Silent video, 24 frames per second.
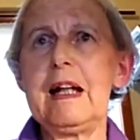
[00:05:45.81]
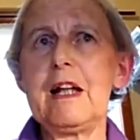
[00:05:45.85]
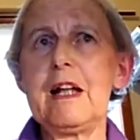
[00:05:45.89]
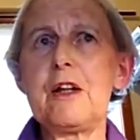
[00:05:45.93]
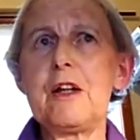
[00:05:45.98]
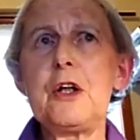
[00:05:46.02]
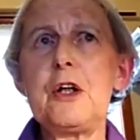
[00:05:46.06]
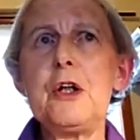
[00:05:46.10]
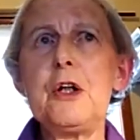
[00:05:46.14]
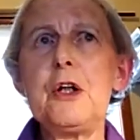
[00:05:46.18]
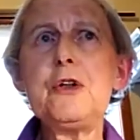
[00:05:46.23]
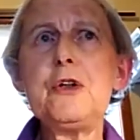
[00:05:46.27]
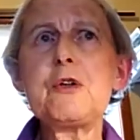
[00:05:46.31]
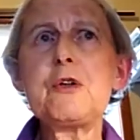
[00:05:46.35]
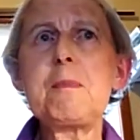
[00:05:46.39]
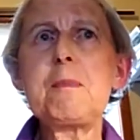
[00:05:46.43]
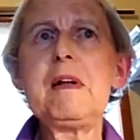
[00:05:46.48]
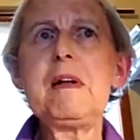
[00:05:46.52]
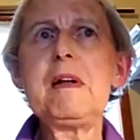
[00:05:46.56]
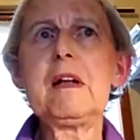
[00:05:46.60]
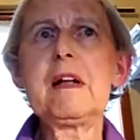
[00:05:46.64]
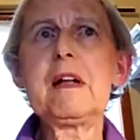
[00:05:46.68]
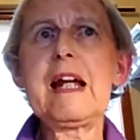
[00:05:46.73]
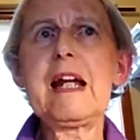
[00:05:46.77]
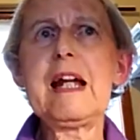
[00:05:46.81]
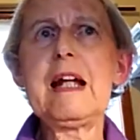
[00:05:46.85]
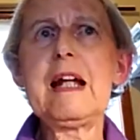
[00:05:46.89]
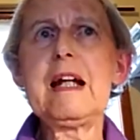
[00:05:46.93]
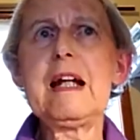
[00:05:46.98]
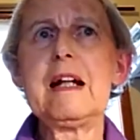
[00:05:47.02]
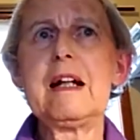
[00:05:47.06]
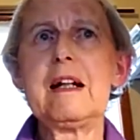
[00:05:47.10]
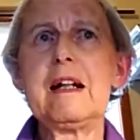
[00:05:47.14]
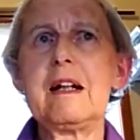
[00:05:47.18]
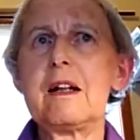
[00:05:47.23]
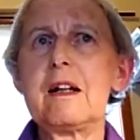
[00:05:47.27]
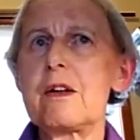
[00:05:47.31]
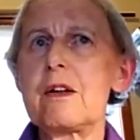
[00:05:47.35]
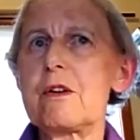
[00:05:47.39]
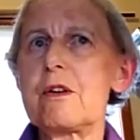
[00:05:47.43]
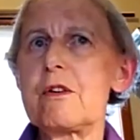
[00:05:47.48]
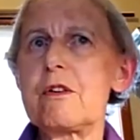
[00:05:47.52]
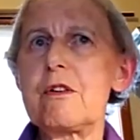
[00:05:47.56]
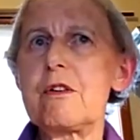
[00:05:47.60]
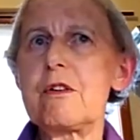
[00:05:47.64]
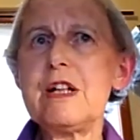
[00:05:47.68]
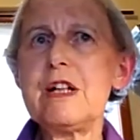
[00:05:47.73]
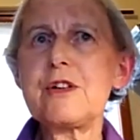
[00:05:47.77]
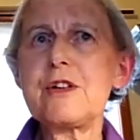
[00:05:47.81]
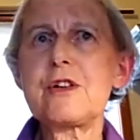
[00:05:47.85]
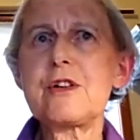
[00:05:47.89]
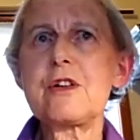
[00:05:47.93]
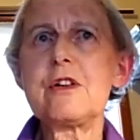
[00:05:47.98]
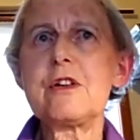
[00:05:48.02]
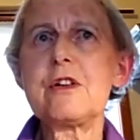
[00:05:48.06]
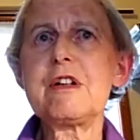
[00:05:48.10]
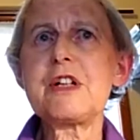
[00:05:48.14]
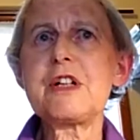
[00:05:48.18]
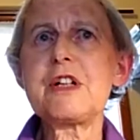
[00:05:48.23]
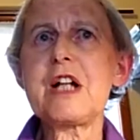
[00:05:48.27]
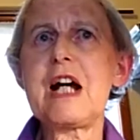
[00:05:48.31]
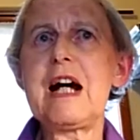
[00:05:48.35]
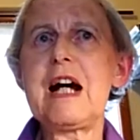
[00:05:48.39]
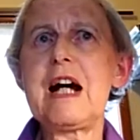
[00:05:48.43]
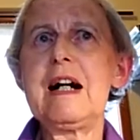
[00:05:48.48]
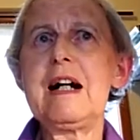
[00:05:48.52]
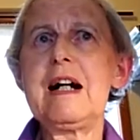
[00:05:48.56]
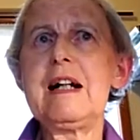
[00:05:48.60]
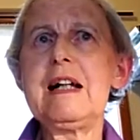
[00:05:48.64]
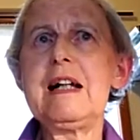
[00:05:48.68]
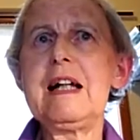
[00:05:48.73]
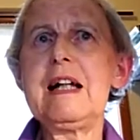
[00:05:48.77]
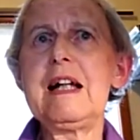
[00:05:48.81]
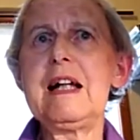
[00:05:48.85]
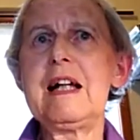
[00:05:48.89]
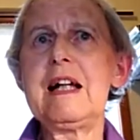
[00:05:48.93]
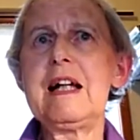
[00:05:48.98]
The huge building, 3 stories high